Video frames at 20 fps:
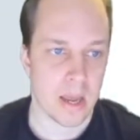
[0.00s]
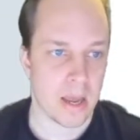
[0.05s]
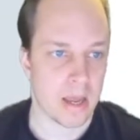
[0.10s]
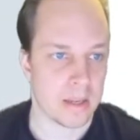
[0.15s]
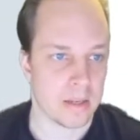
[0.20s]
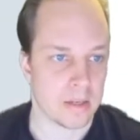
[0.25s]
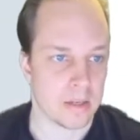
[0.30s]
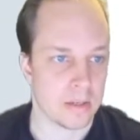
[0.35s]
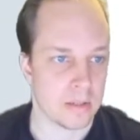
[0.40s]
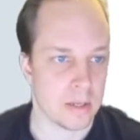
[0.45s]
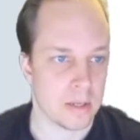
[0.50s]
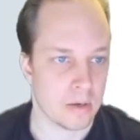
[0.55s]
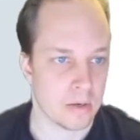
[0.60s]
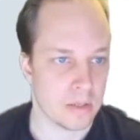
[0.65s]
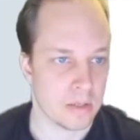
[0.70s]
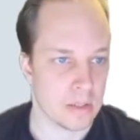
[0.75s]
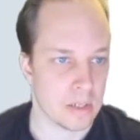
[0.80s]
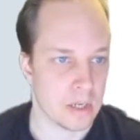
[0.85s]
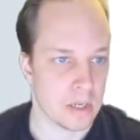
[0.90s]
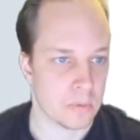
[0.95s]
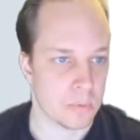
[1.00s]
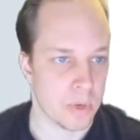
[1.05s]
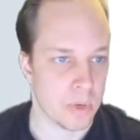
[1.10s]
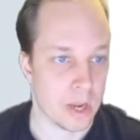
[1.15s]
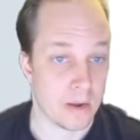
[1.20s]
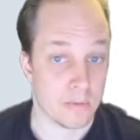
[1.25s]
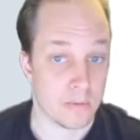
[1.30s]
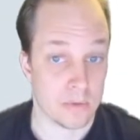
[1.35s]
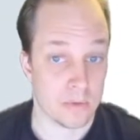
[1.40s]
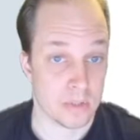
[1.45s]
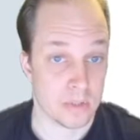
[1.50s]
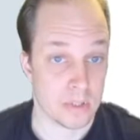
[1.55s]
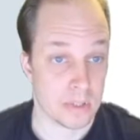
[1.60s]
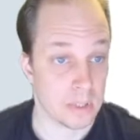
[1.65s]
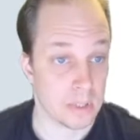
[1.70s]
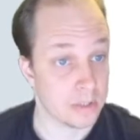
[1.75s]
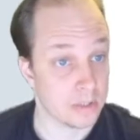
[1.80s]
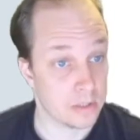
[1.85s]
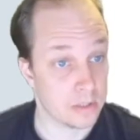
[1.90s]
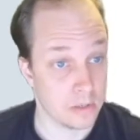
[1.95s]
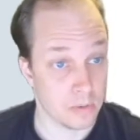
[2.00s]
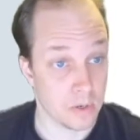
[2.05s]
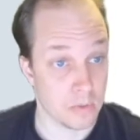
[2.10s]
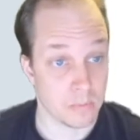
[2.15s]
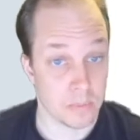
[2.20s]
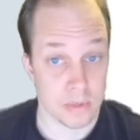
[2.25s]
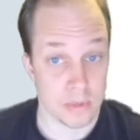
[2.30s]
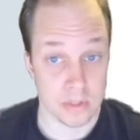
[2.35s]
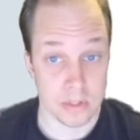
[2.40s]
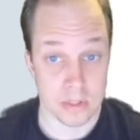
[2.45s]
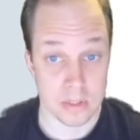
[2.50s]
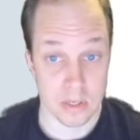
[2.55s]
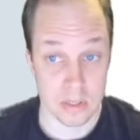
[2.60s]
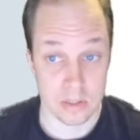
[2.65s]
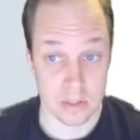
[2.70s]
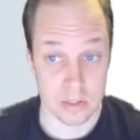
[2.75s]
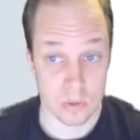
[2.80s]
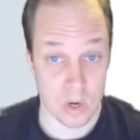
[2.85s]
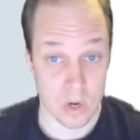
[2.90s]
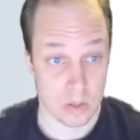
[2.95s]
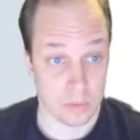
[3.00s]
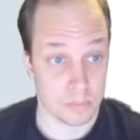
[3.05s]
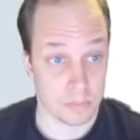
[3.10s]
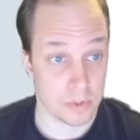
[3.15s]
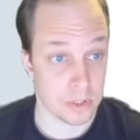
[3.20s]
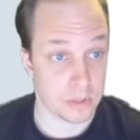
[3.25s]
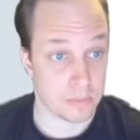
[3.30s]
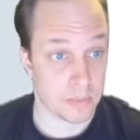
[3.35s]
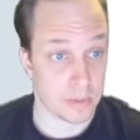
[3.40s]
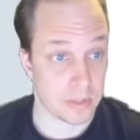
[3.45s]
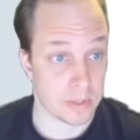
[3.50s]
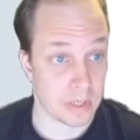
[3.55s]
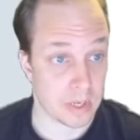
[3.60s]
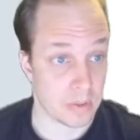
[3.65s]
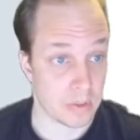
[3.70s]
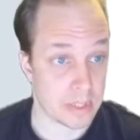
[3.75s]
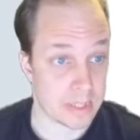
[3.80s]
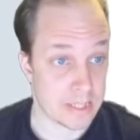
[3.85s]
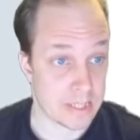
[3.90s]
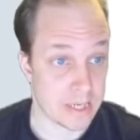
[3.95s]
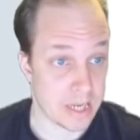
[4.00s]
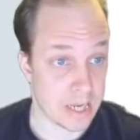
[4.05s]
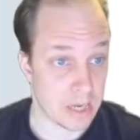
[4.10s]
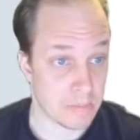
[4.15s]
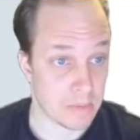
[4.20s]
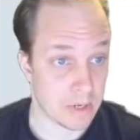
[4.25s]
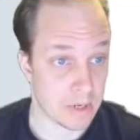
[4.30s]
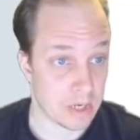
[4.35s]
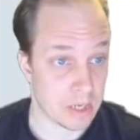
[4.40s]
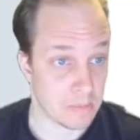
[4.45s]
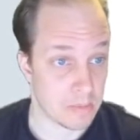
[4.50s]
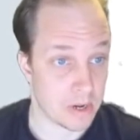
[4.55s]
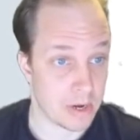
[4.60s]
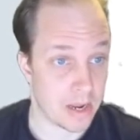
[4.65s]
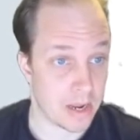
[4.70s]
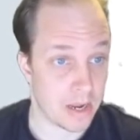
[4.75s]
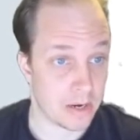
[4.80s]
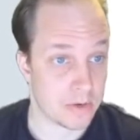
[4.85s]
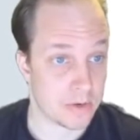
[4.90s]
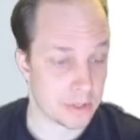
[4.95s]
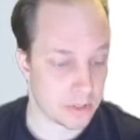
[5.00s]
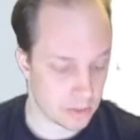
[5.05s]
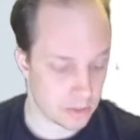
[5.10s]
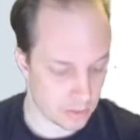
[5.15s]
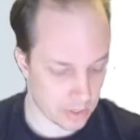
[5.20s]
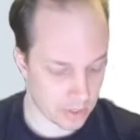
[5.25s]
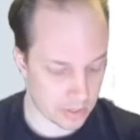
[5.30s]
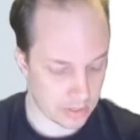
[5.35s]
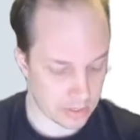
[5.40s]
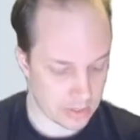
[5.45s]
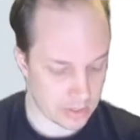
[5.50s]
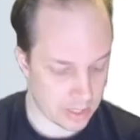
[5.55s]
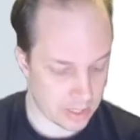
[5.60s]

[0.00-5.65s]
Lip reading: and now you see that we have still 2 inputs and 2 outputs, but now it's name and email address. So I can